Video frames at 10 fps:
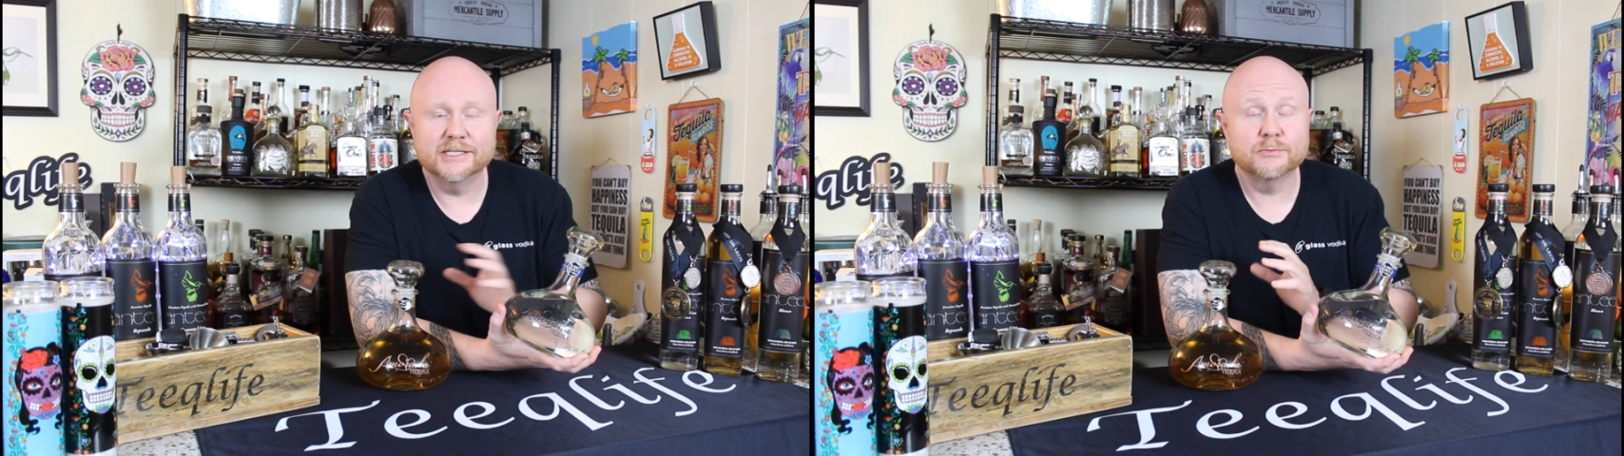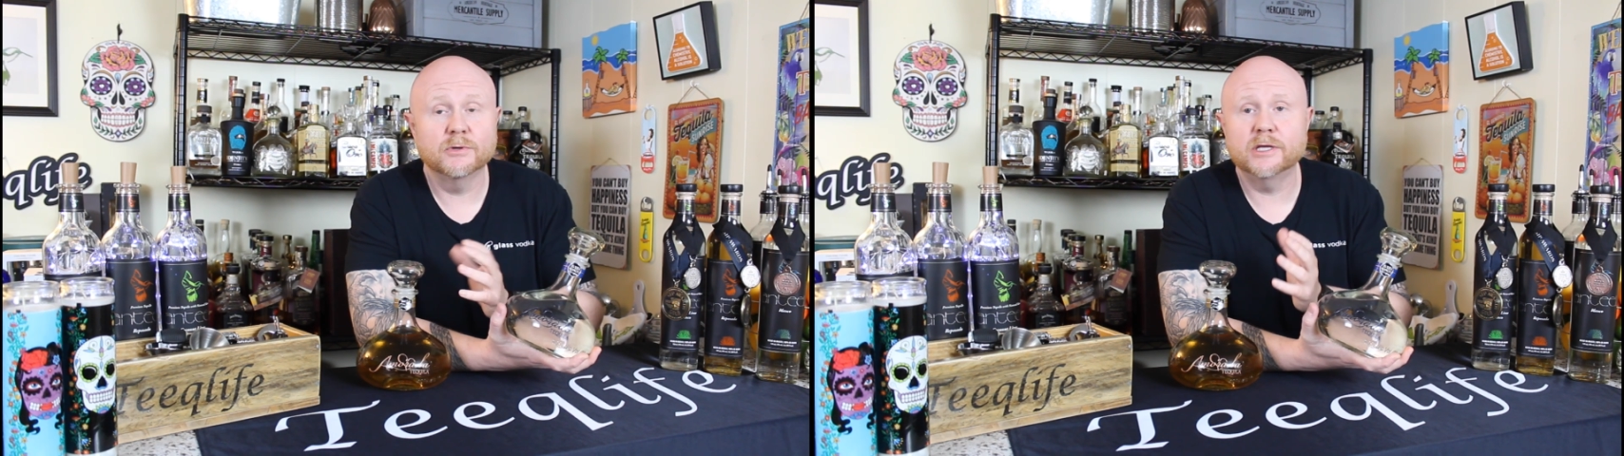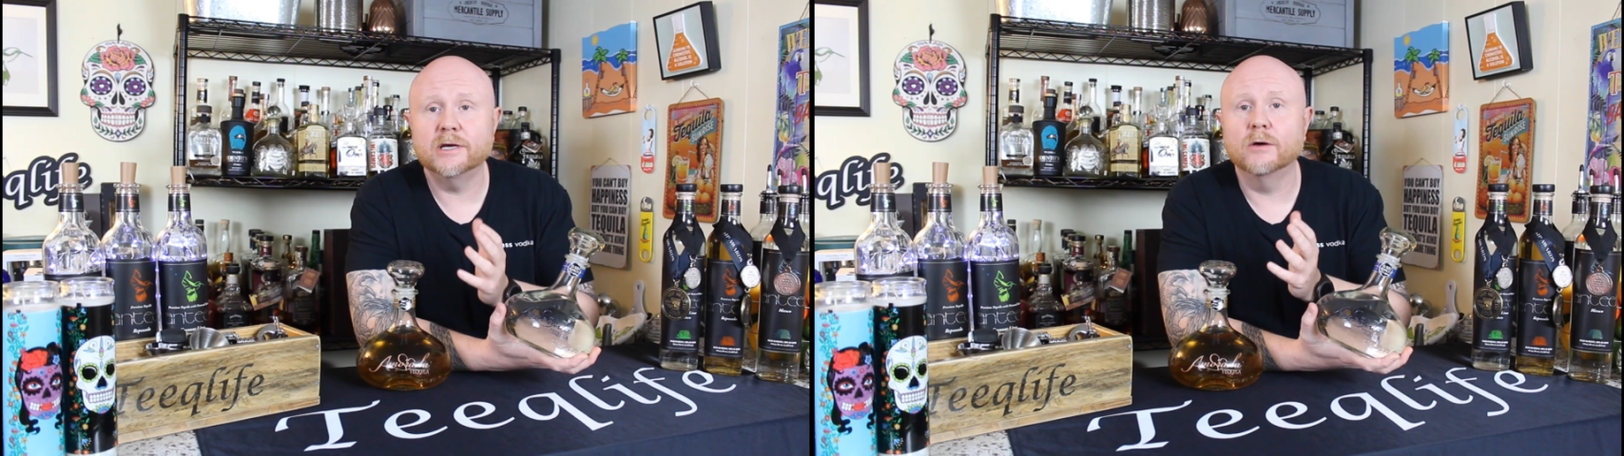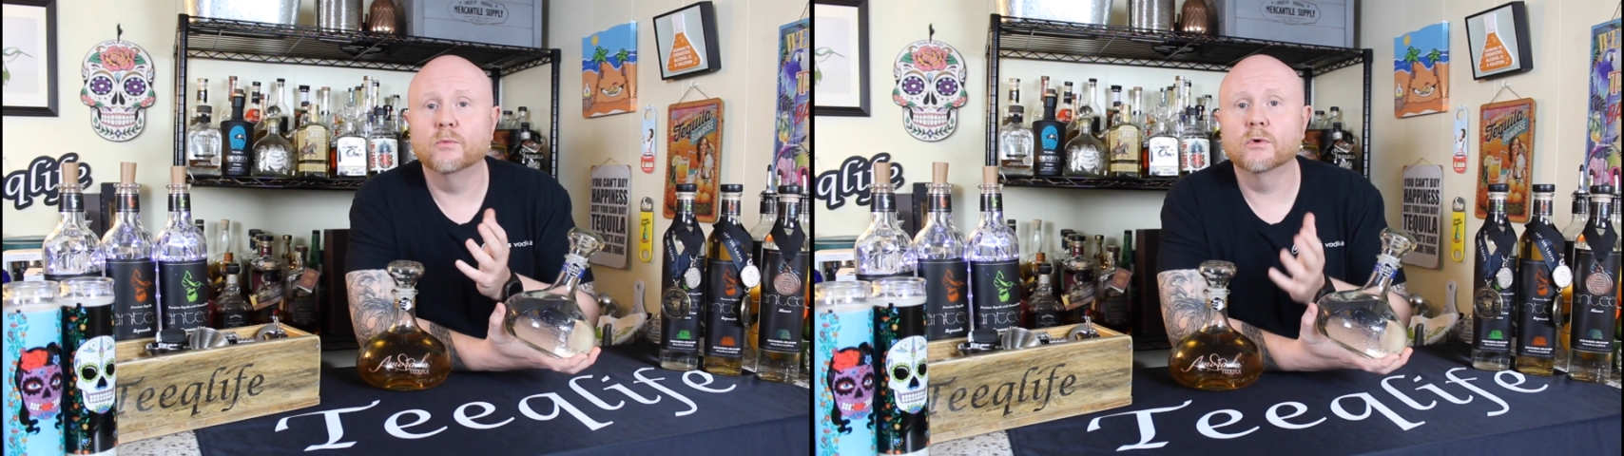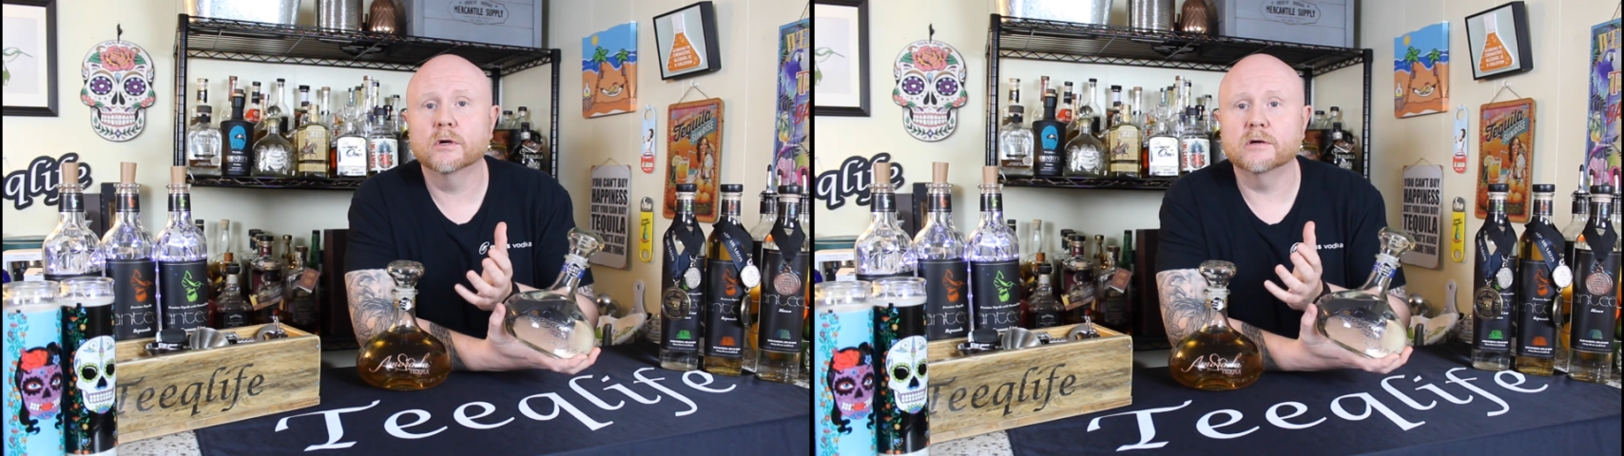It's really a
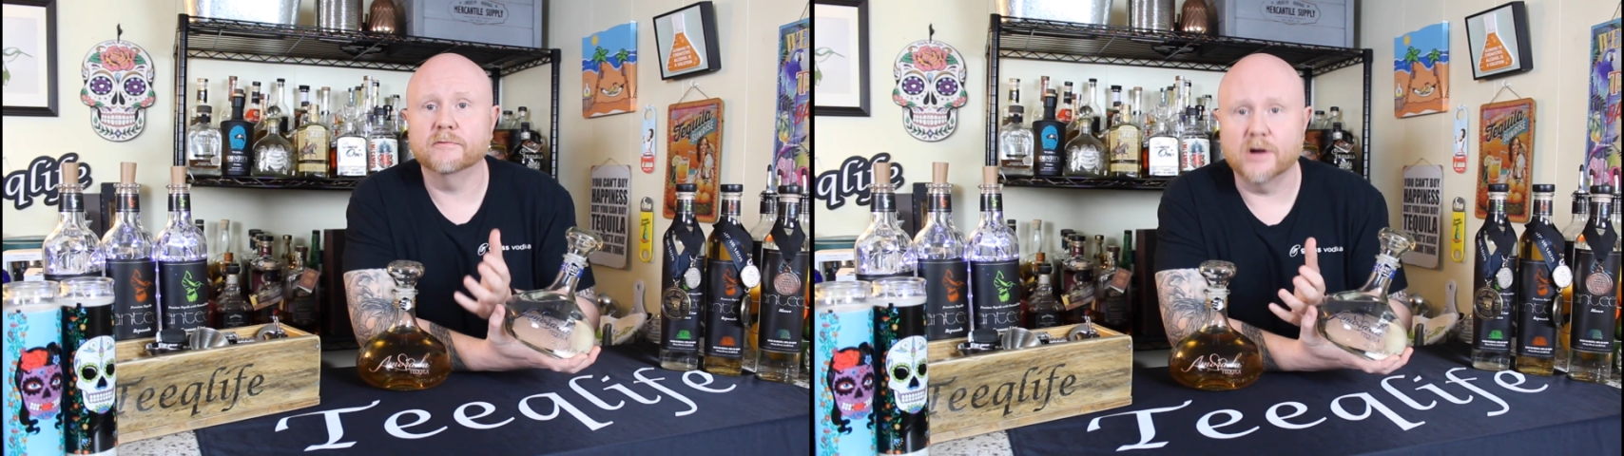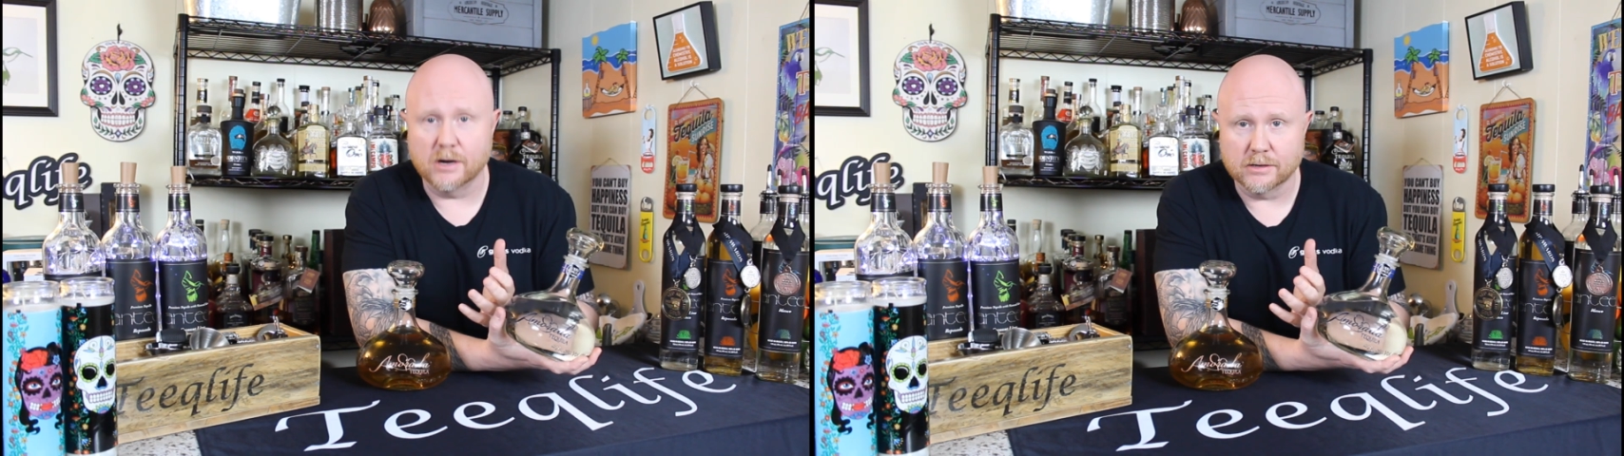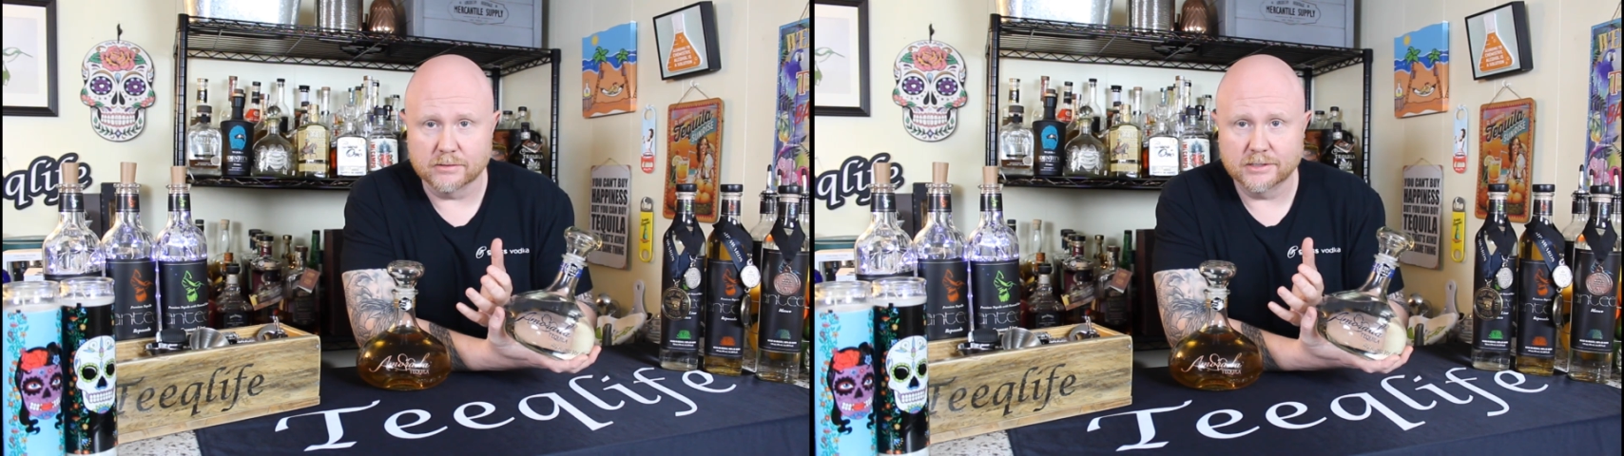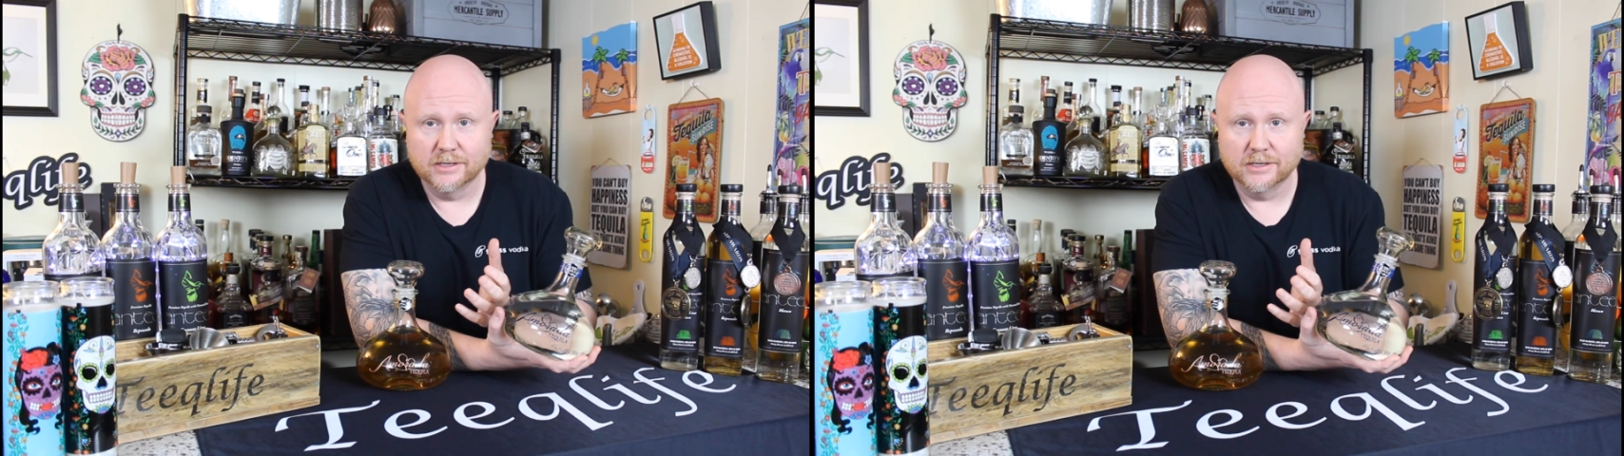work of art.